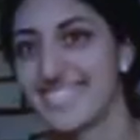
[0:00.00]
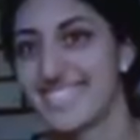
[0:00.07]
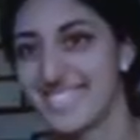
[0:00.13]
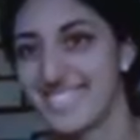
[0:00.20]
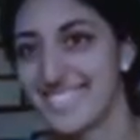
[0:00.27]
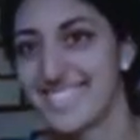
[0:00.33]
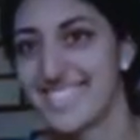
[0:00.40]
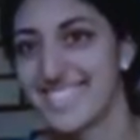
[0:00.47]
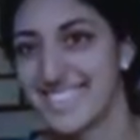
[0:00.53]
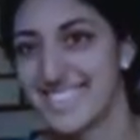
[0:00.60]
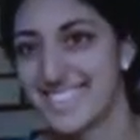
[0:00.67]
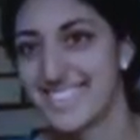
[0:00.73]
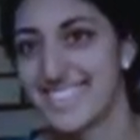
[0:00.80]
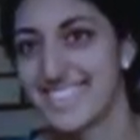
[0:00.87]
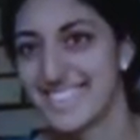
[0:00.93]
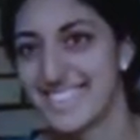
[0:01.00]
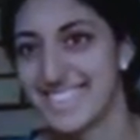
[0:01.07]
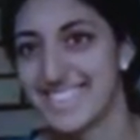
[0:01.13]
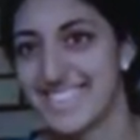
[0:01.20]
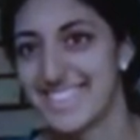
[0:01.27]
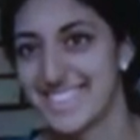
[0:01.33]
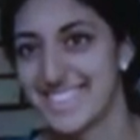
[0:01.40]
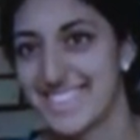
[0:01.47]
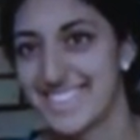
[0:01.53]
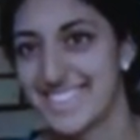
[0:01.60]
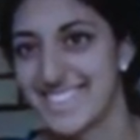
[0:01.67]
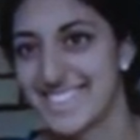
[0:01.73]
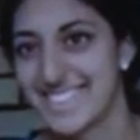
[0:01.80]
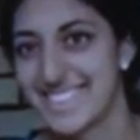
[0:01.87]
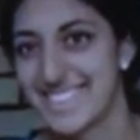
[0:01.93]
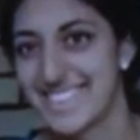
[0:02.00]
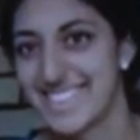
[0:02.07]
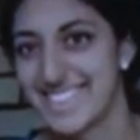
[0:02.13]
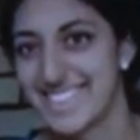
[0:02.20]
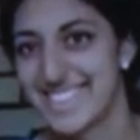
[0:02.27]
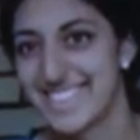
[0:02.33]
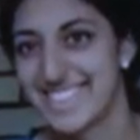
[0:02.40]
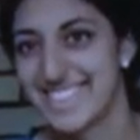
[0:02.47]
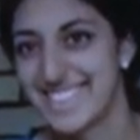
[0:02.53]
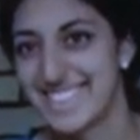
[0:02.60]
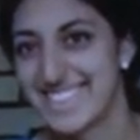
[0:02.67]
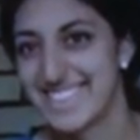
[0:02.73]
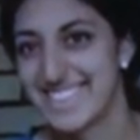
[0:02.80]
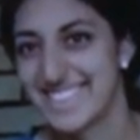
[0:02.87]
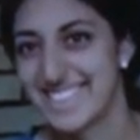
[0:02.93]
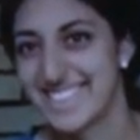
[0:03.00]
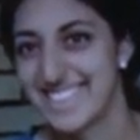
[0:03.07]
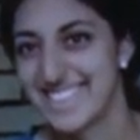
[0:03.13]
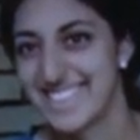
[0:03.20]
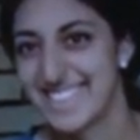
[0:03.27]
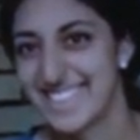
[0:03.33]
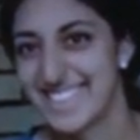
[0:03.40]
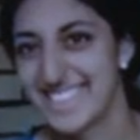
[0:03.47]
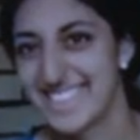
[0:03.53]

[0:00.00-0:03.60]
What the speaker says: [no speech]